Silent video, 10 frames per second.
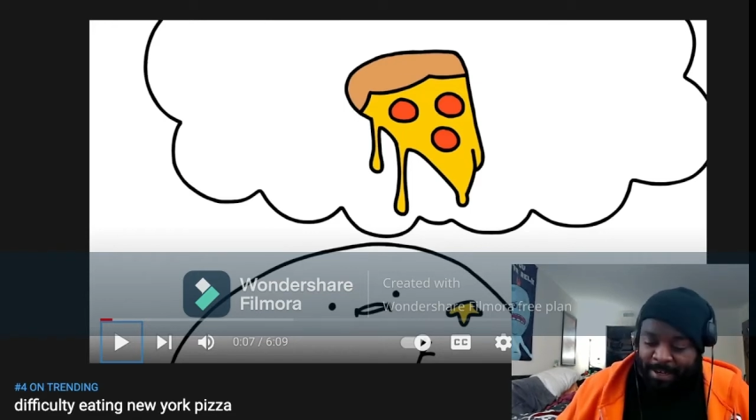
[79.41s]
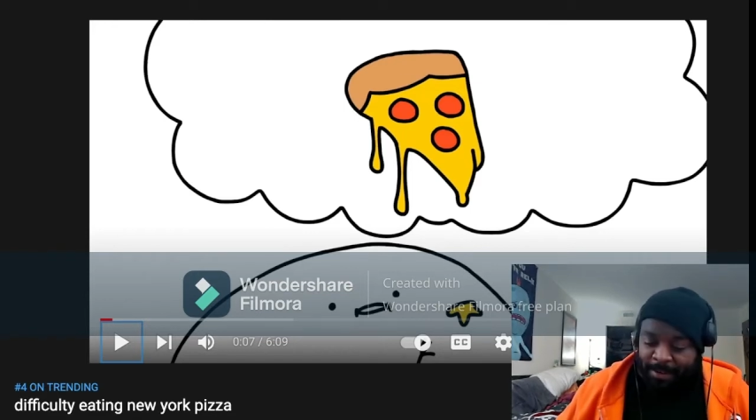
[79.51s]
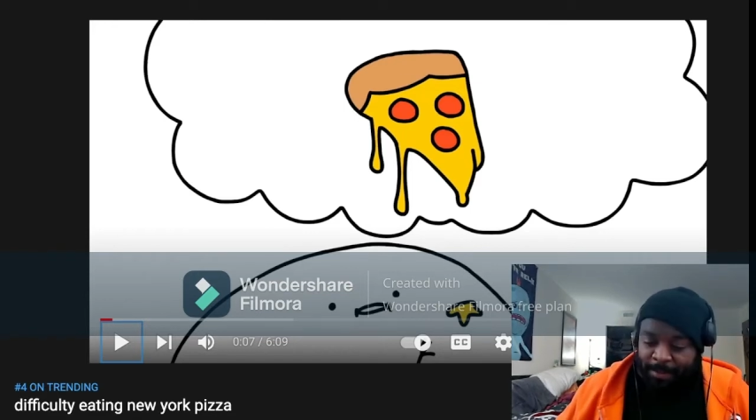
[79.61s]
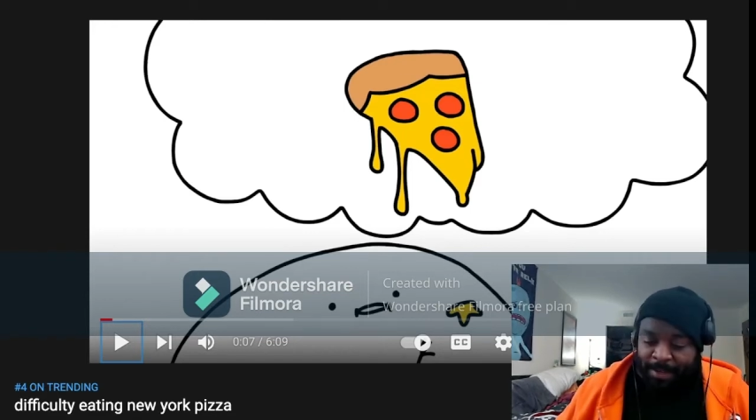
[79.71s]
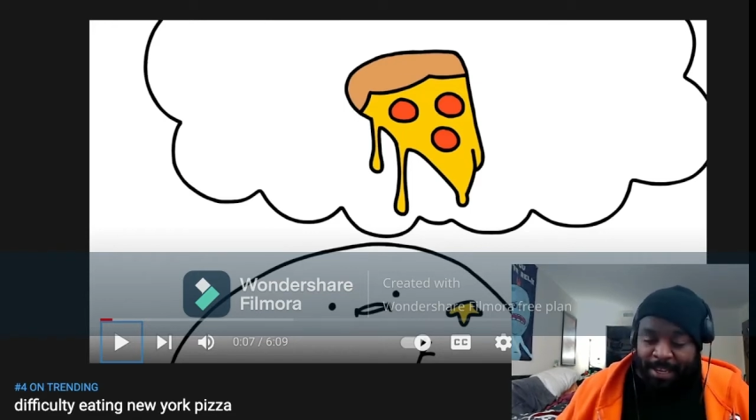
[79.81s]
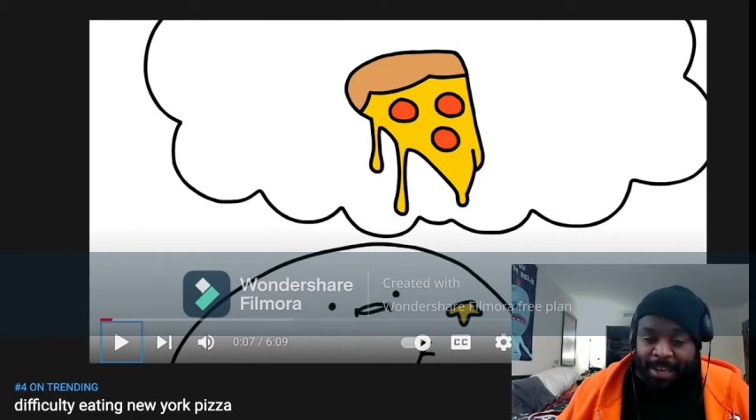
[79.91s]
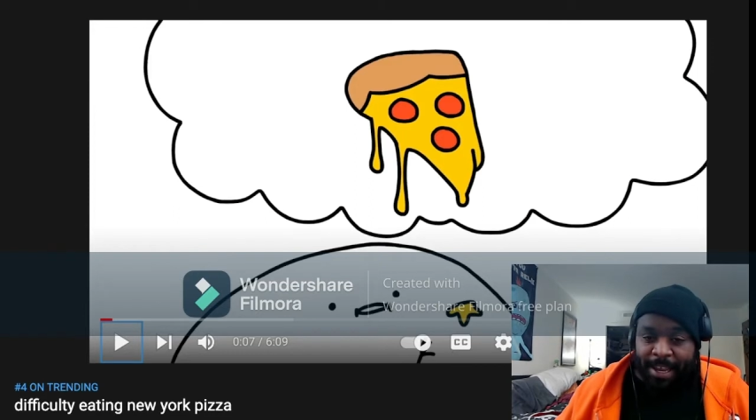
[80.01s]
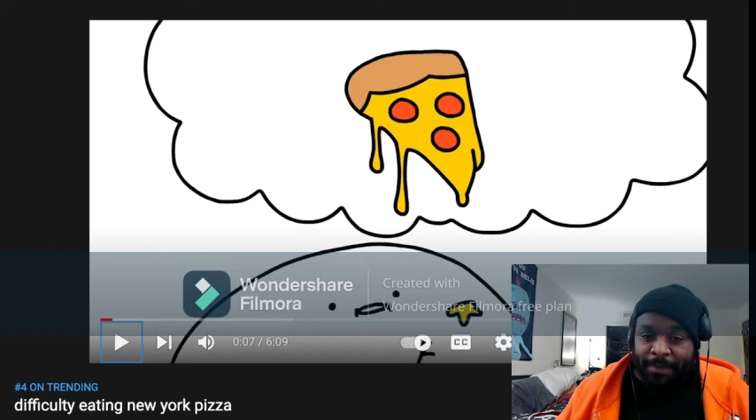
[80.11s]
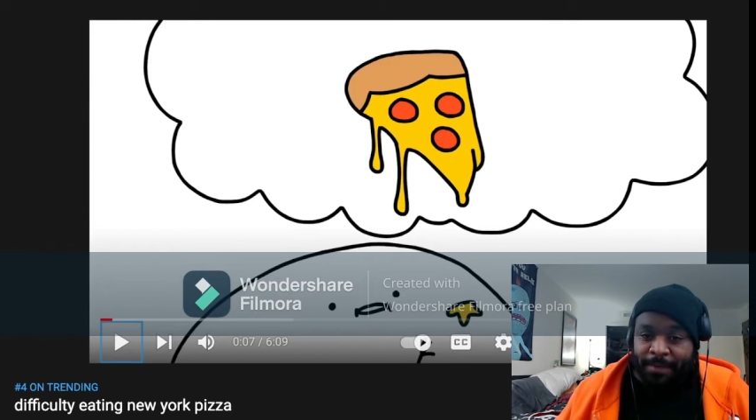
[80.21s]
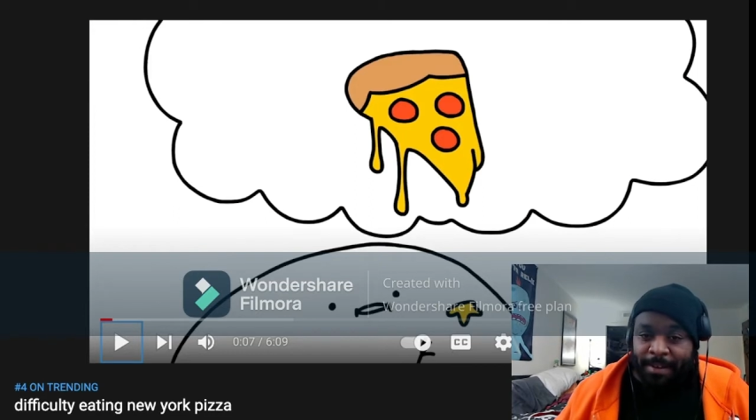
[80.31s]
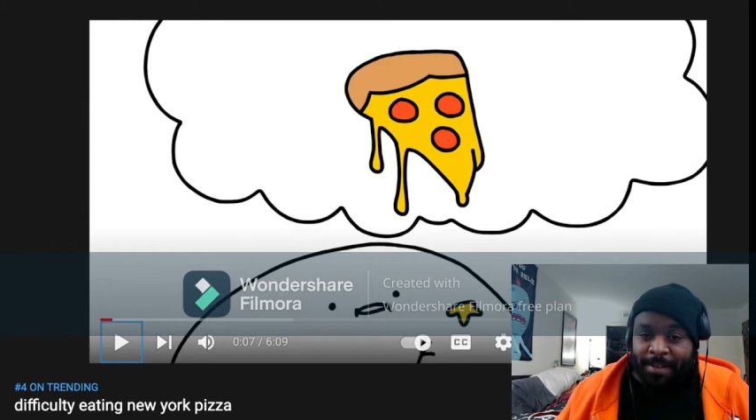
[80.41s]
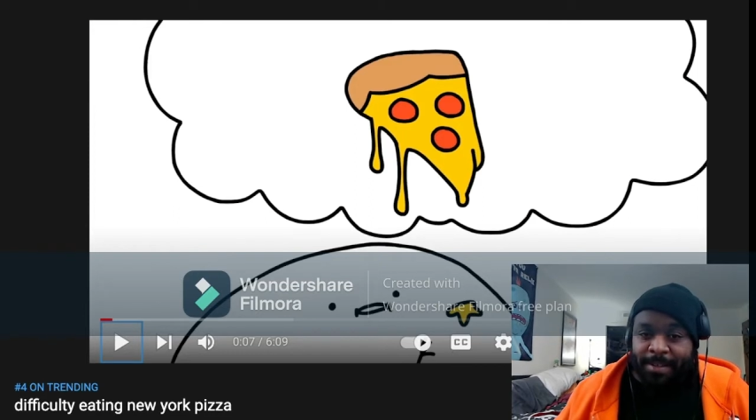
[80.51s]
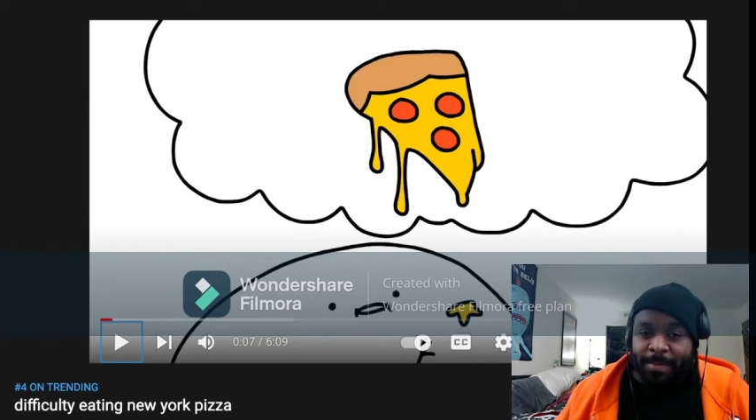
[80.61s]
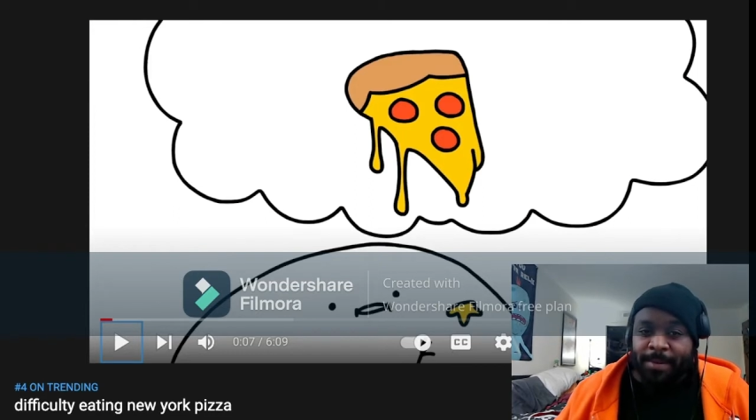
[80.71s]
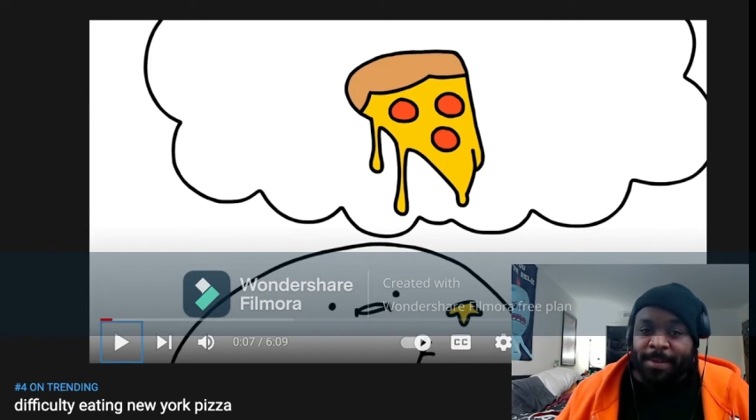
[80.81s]
know I'm going to get hate for this.
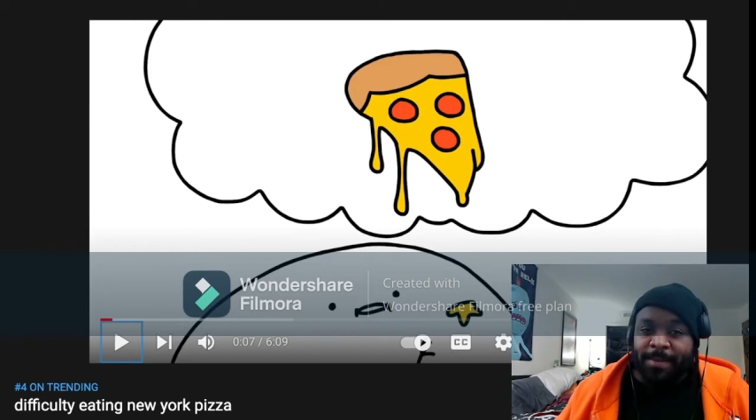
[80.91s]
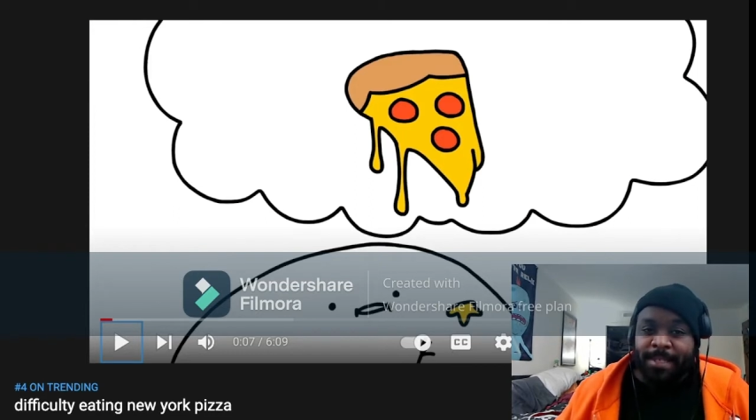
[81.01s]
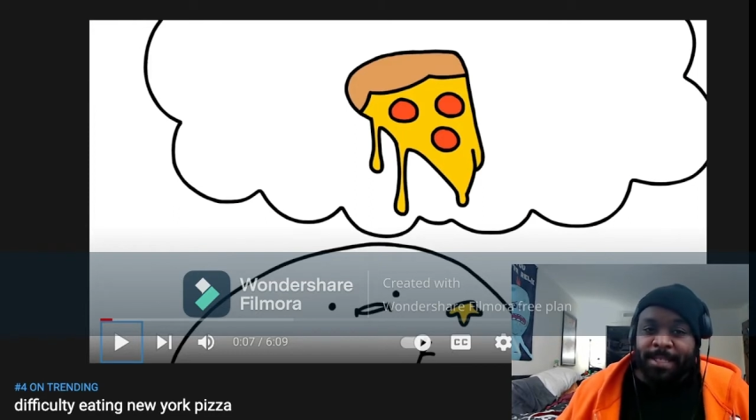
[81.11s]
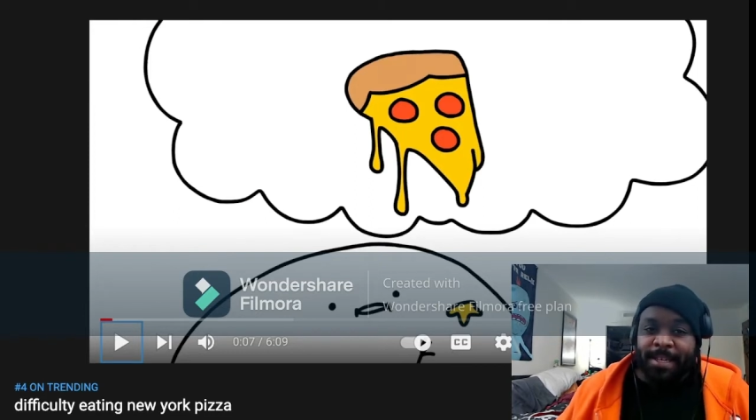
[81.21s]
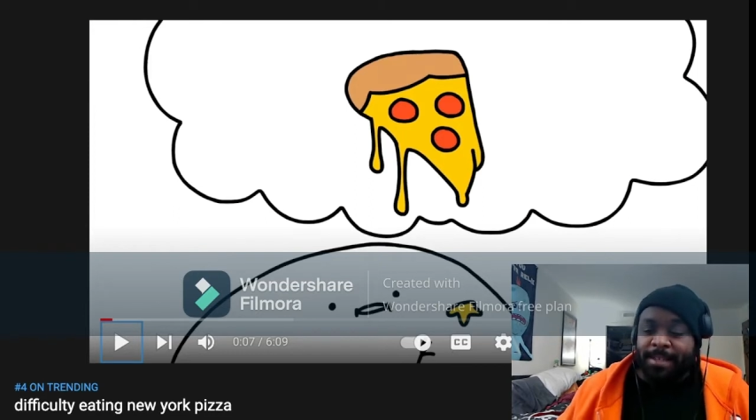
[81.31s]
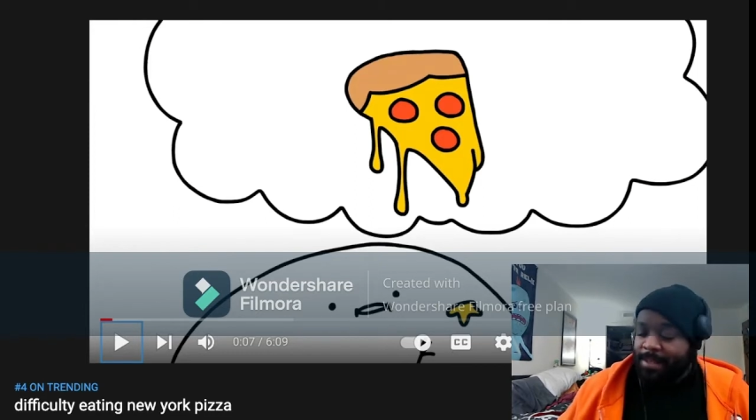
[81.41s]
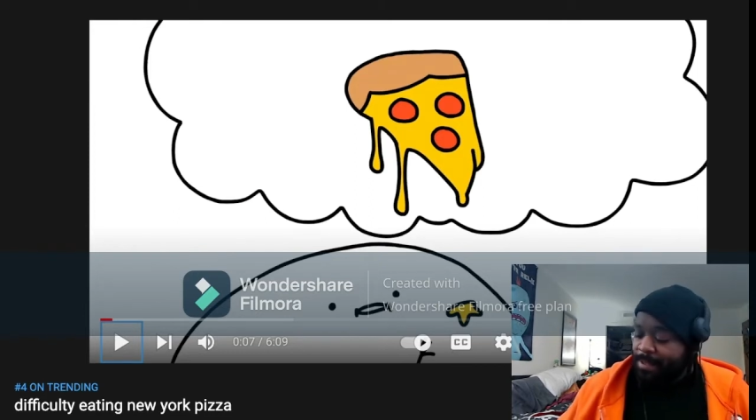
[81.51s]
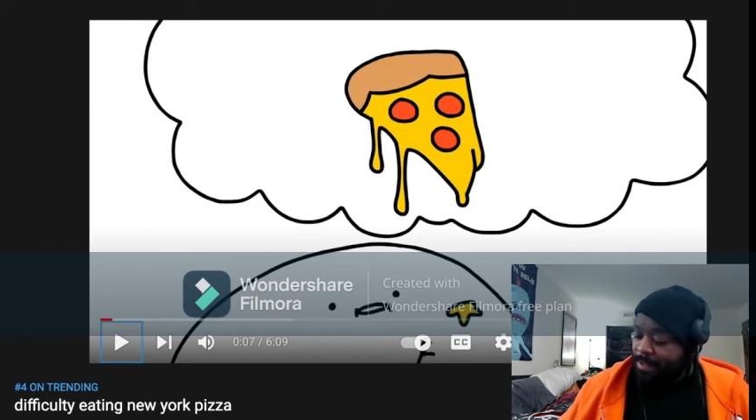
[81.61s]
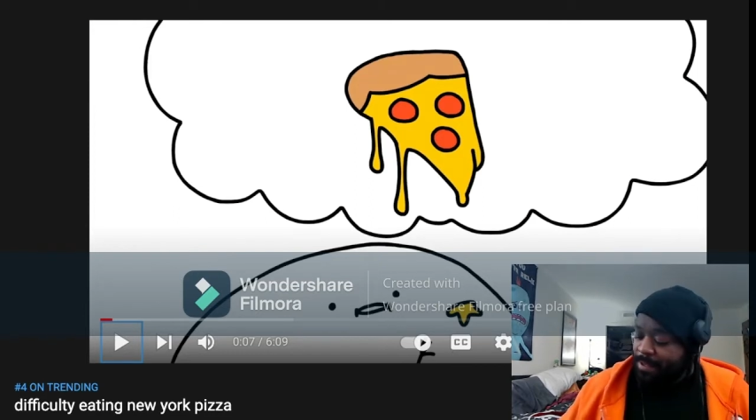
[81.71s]
I'm going with Jets.